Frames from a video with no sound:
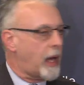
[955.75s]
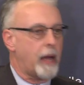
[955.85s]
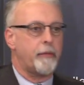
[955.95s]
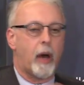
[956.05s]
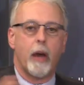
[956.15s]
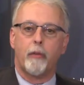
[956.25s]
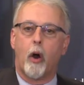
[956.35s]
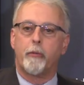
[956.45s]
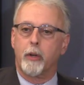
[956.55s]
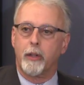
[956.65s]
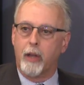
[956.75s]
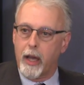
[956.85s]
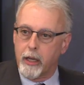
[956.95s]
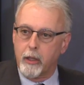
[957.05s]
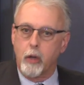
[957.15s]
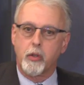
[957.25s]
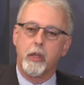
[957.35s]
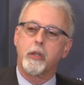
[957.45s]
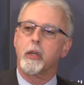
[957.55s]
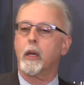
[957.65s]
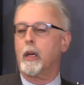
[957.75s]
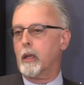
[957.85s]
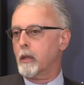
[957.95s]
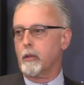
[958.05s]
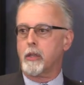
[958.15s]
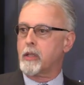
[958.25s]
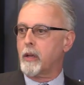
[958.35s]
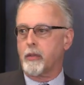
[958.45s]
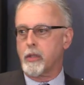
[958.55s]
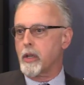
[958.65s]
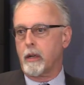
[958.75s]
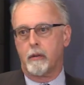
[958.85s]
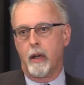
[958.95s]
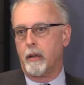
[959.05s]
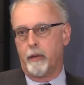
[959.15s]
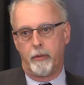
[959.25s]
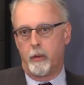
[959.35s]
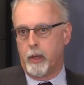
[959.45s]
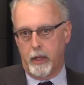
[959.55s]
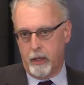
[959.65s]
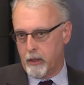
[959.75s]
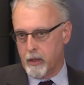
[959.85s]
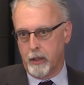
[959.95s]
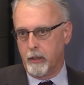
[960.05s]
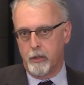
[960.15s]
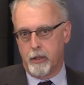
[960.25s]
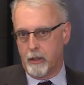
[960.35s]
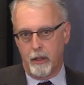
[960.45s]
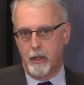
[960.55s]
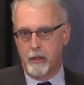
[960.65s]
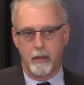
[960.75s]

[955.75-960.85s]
I've offered a diagnosis. You'll just have to stick around if you want to hear the solution.